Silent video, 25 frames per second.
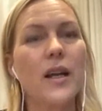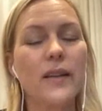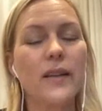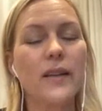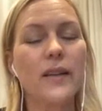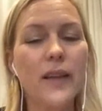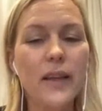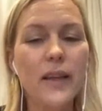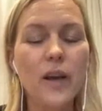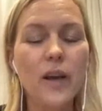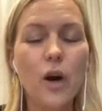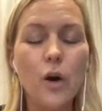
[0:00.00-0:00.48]

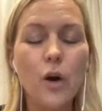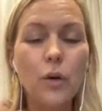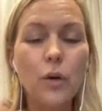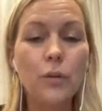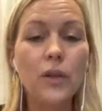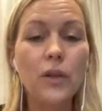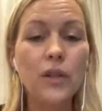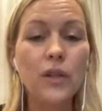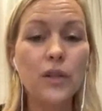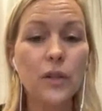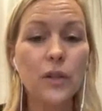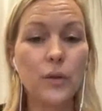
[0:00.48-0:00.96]
they own
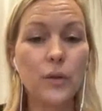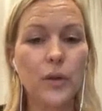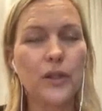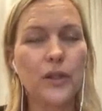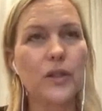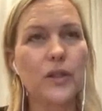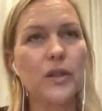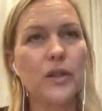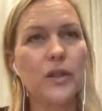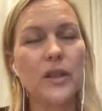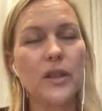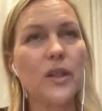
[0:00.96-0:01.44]
the
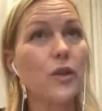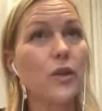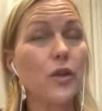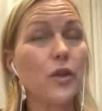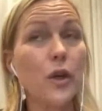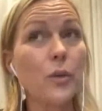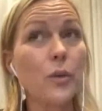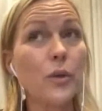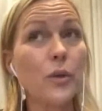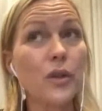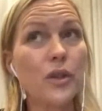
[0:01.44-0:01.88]
scooters, they don't own the